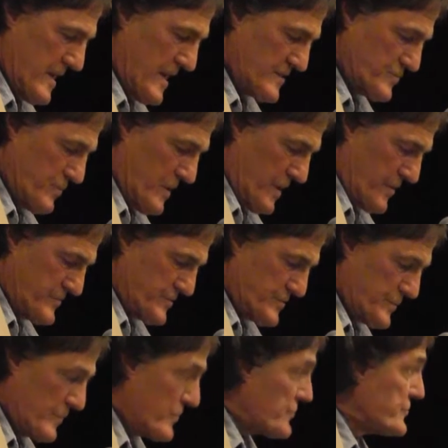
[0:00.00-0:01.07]
as well as a
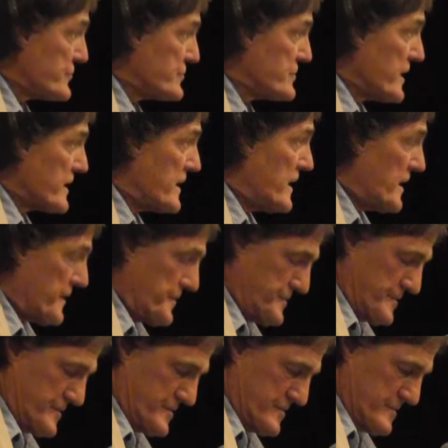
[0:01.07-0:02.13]
spiritual
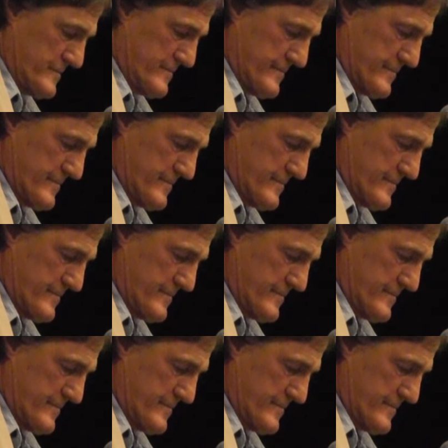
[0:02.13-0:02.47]
psychologist.